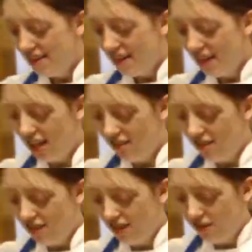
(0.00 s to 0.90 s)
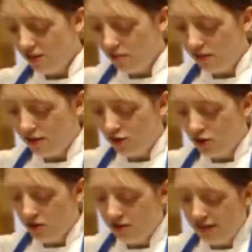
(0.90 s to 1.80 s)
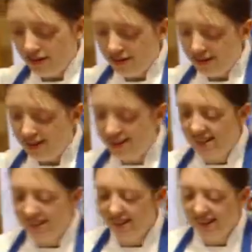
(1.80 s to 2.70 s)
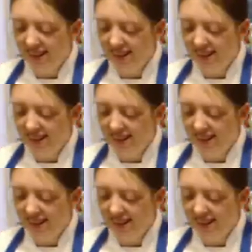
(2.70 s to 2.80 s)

I can't even think of something to shorten that. Yeah.